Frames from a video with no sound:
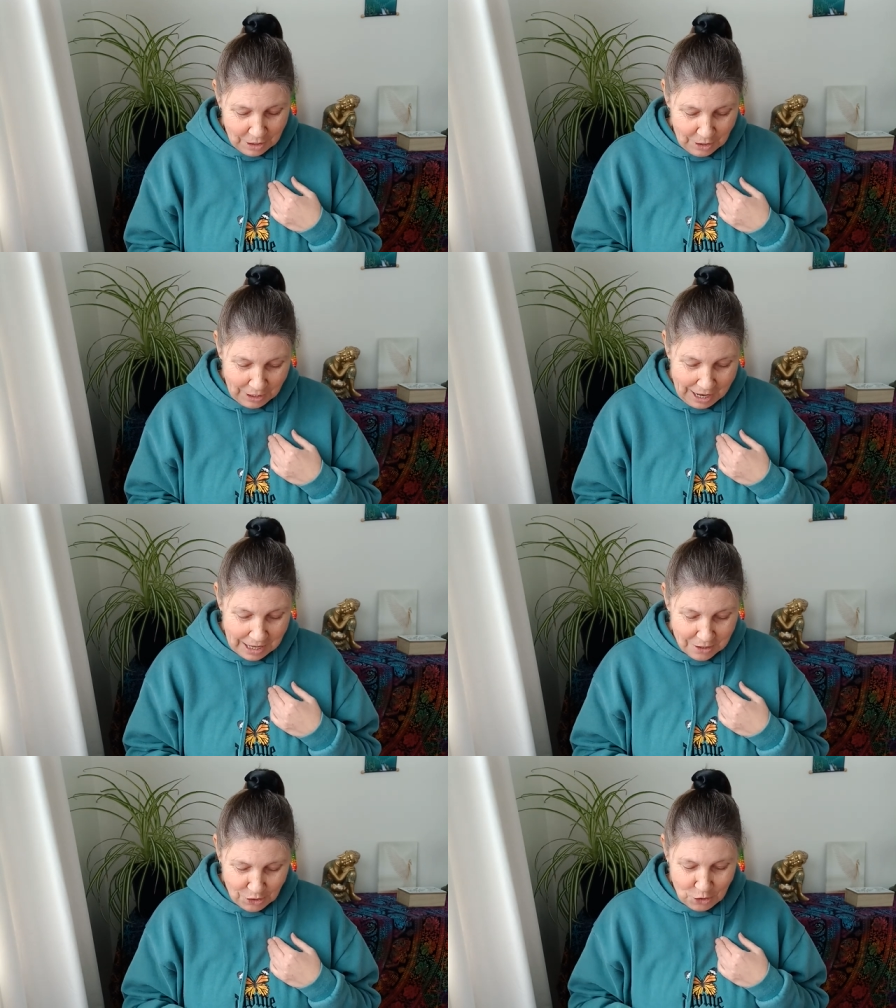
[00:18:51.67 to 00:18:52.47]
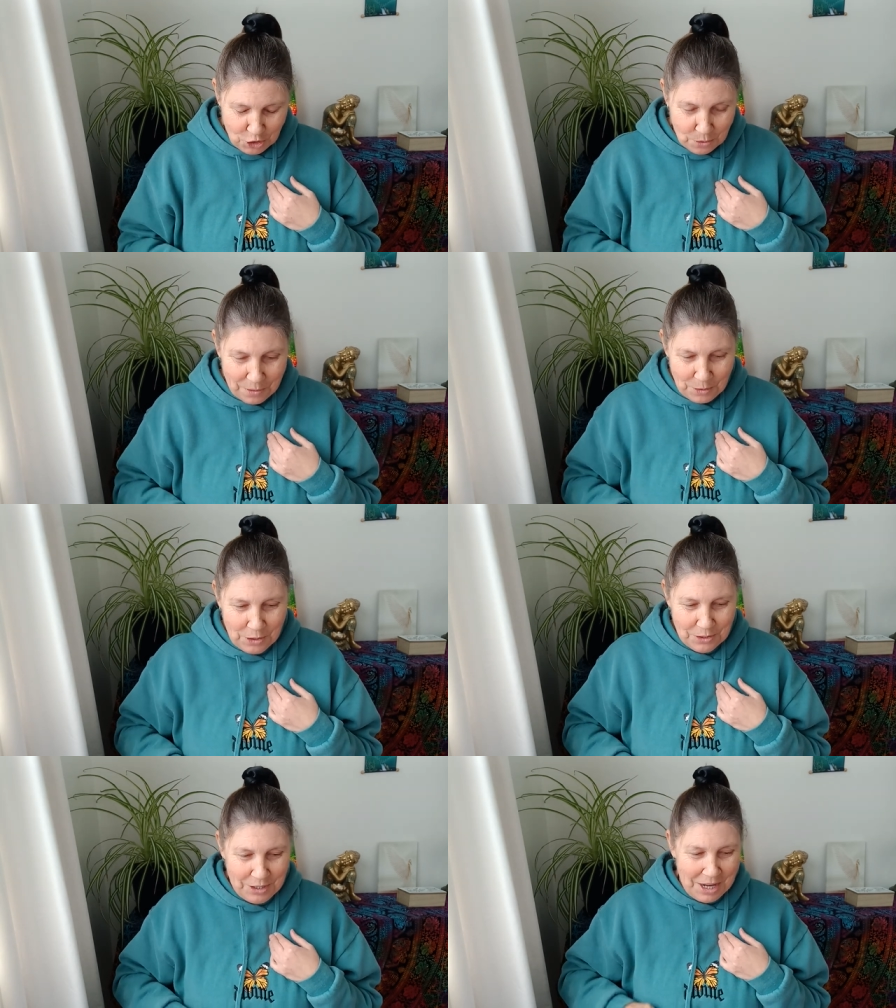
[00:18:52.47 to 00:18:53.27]
Okay, so Two of
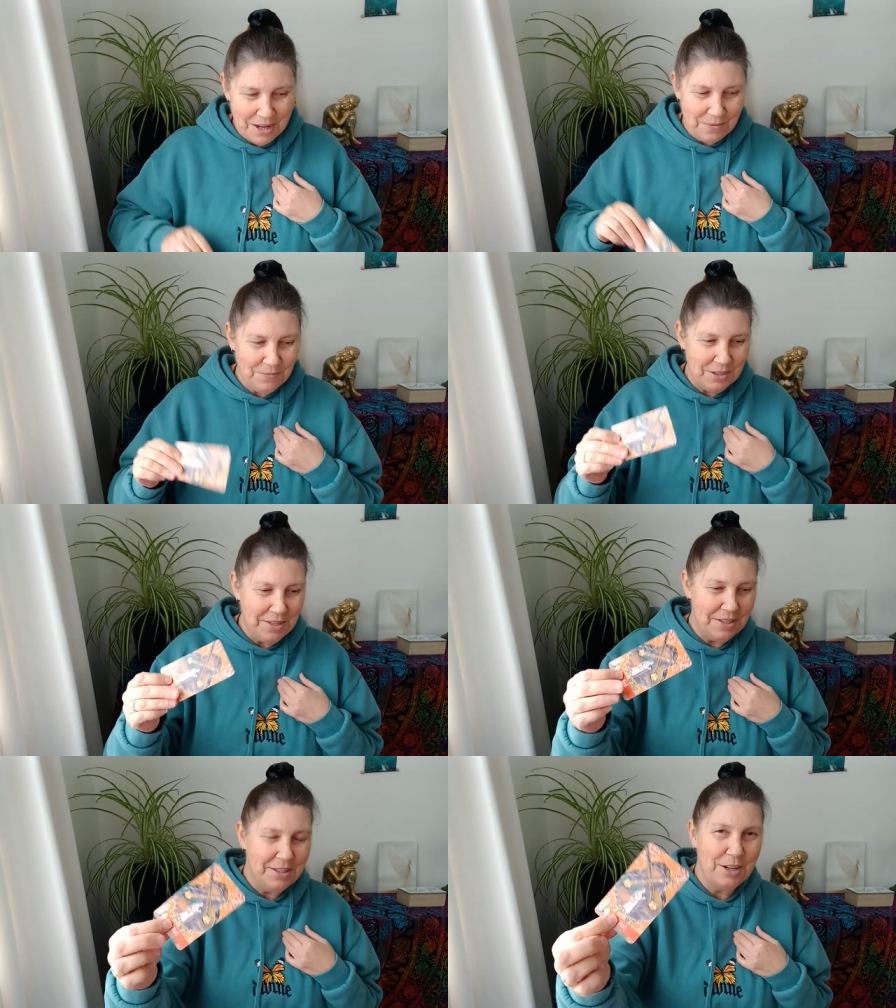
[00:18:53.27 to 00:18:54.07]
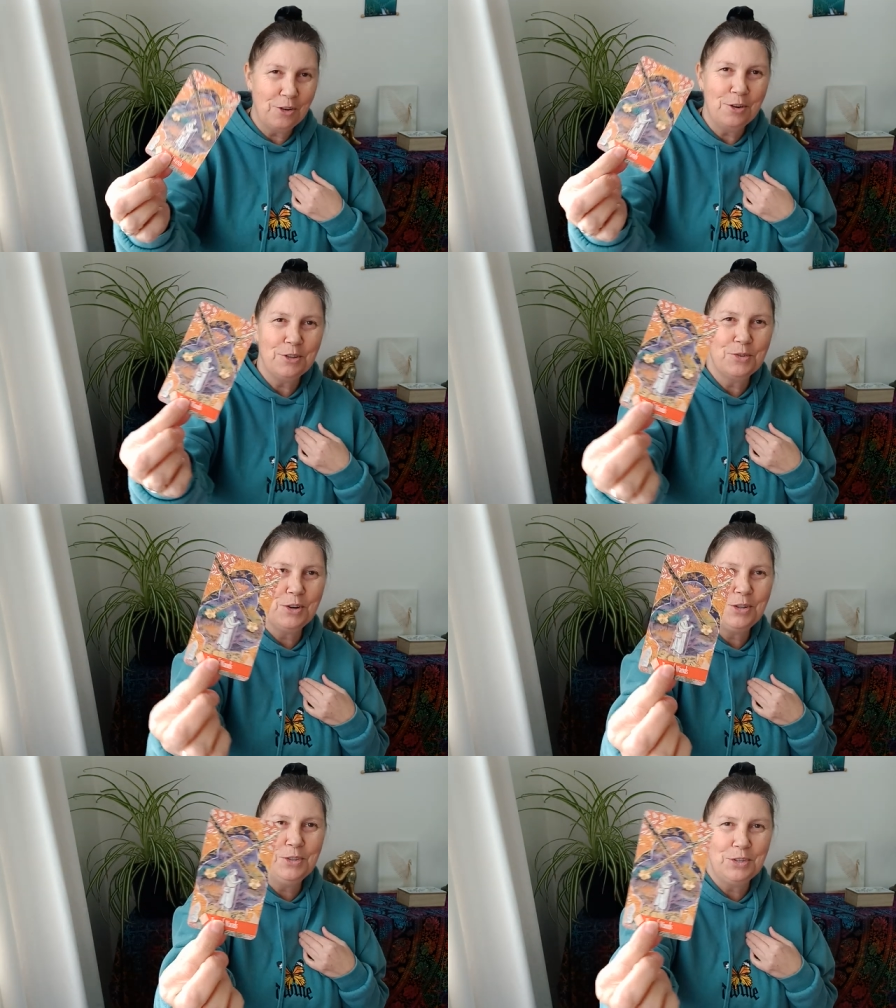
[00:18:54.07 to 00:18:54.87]
Wands, yeah, this is a
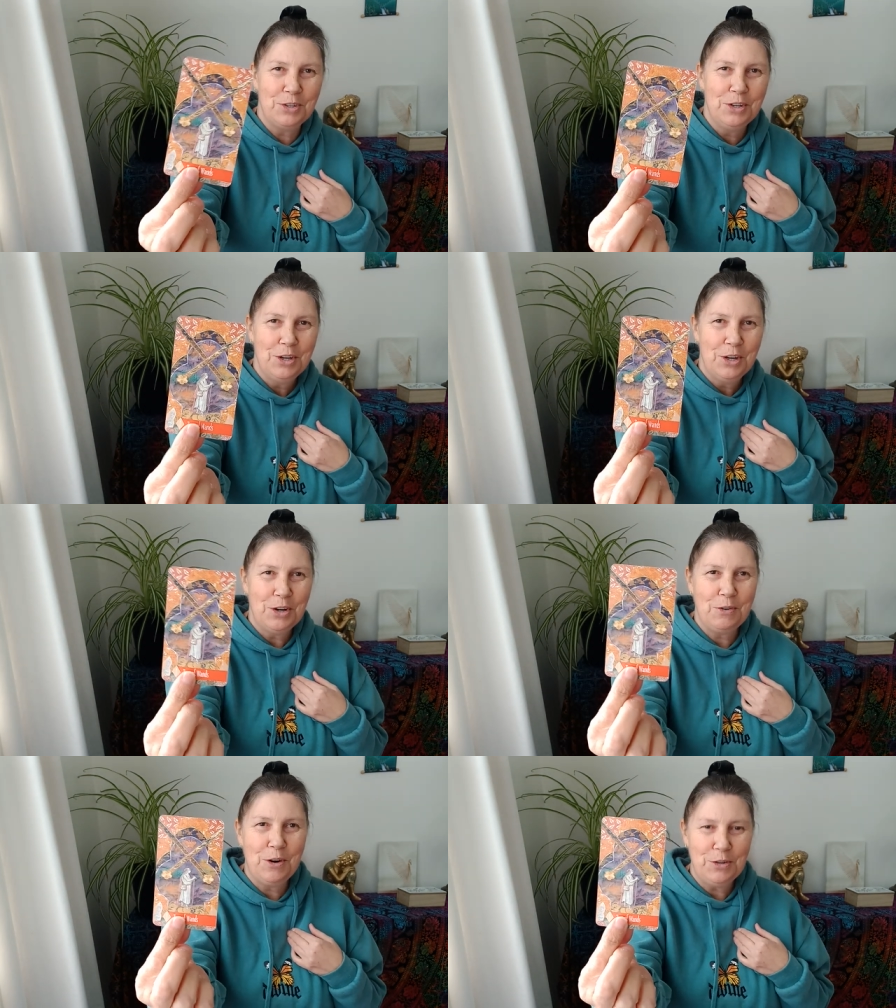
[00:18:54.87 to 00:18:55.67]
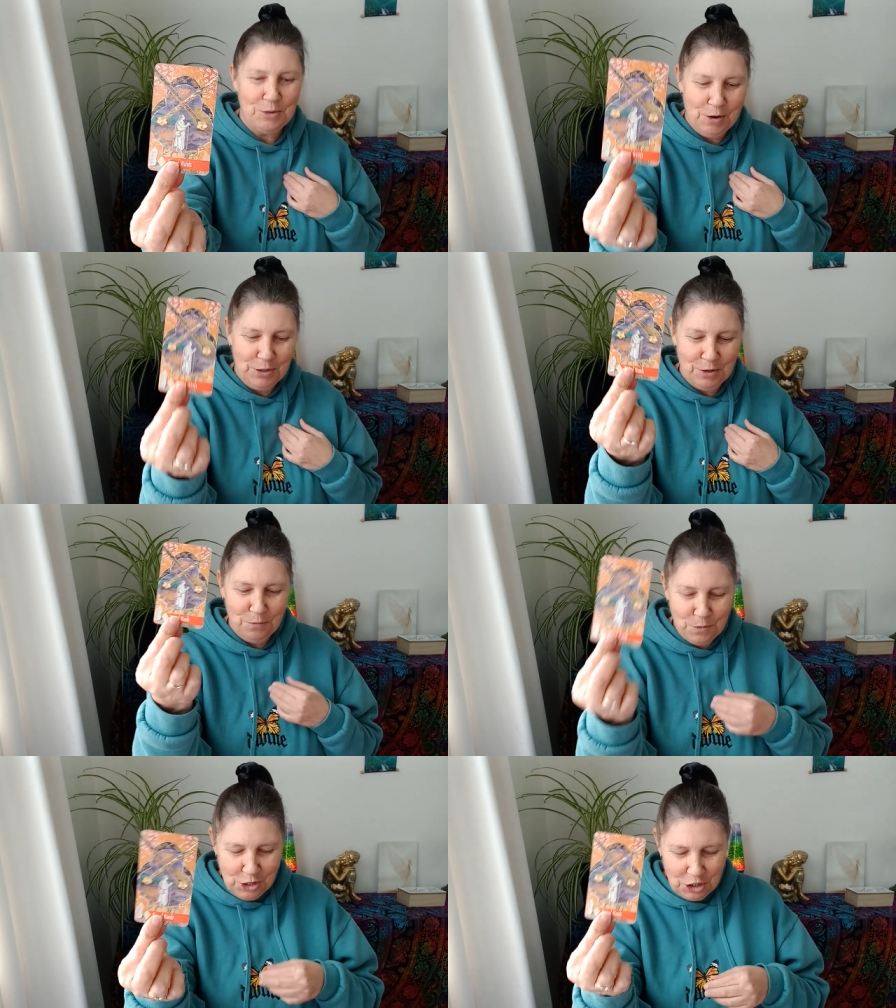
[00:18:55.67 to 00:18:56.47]
crossroads. Crossroads
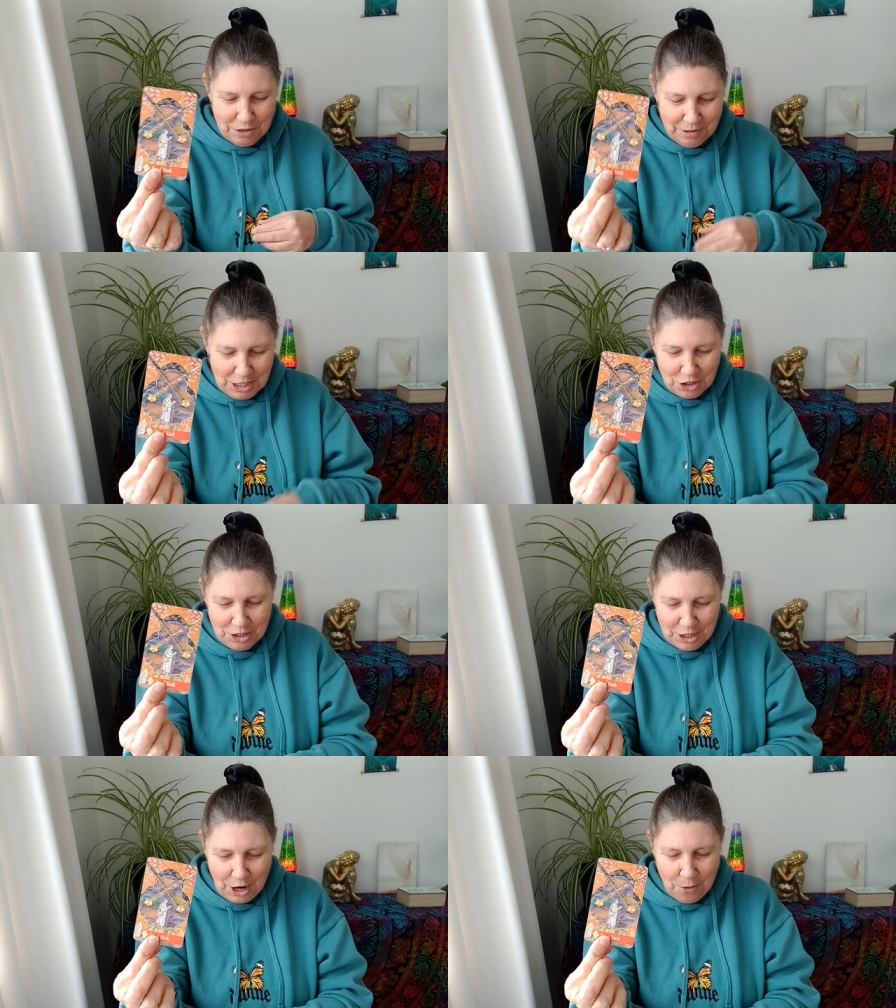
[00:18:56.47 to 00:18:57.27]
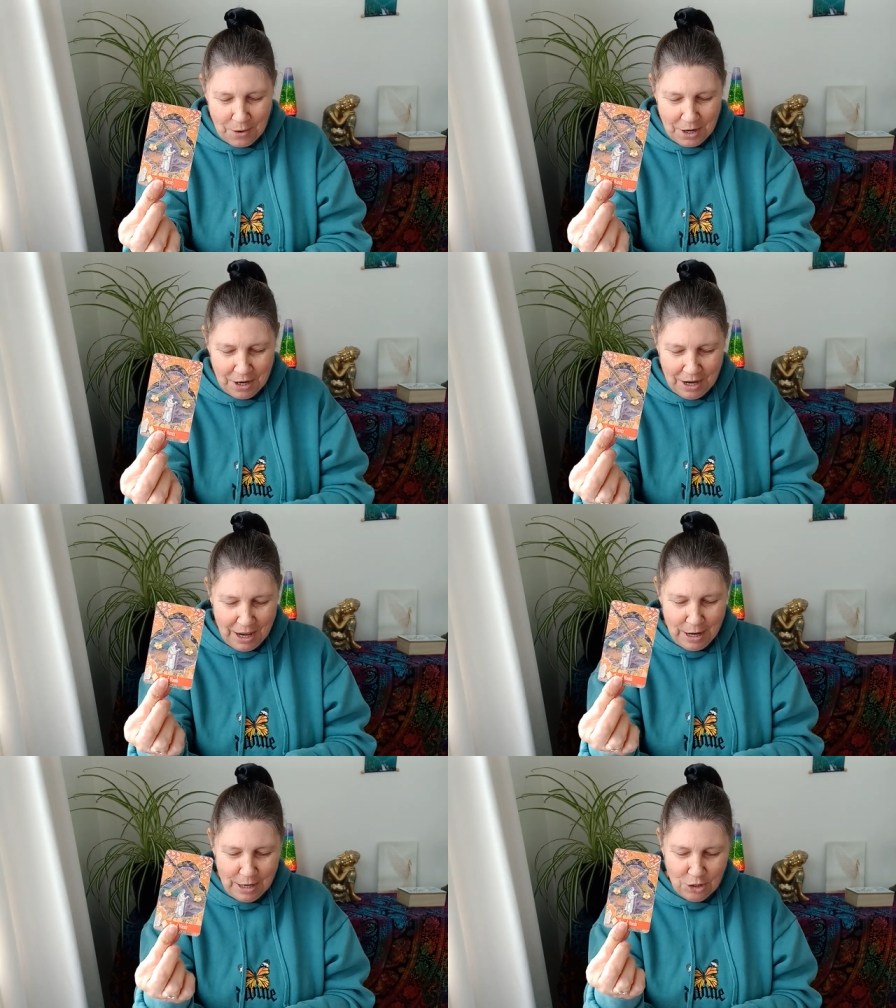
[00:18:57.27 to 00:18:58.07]
of which direction to go in.
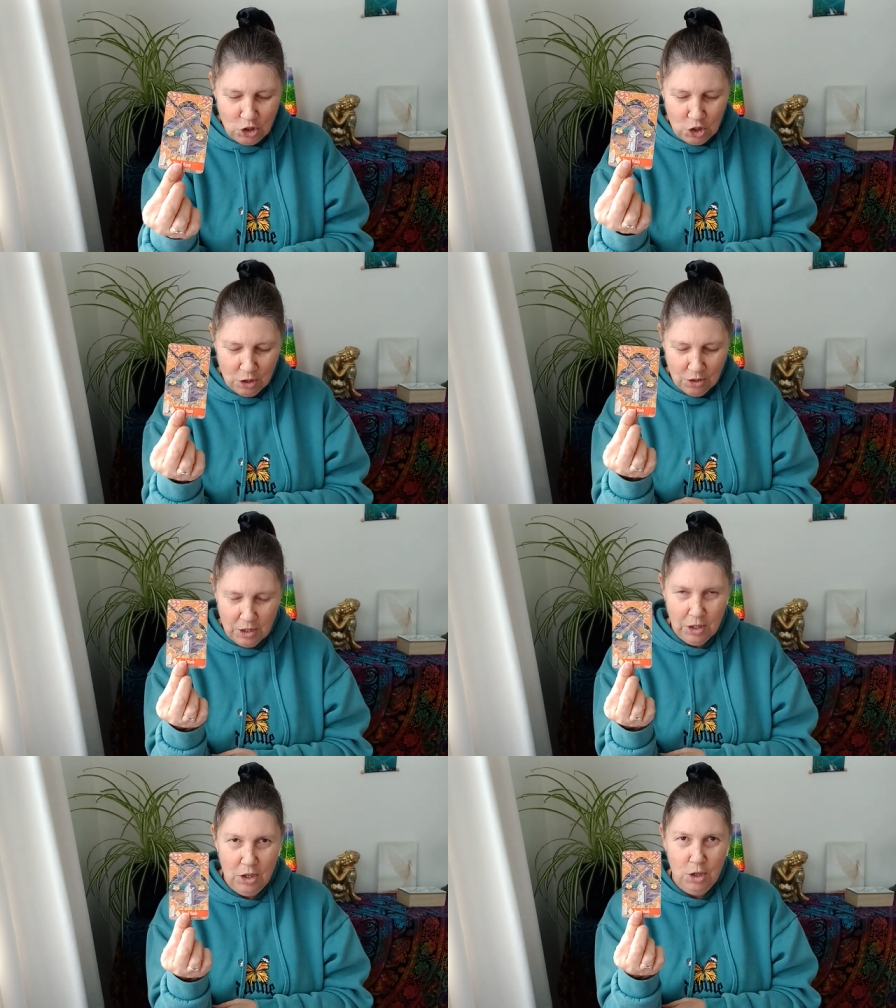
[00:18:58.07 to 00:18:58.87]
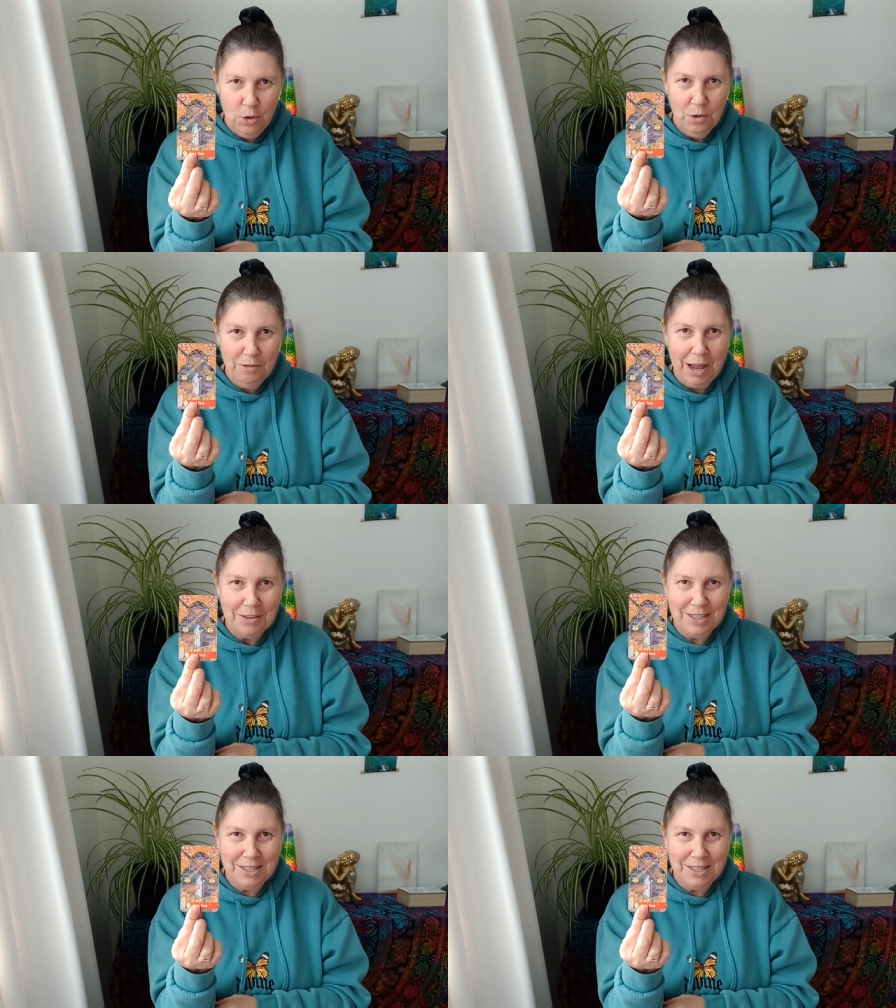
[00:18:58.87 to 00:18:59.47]
And you would rather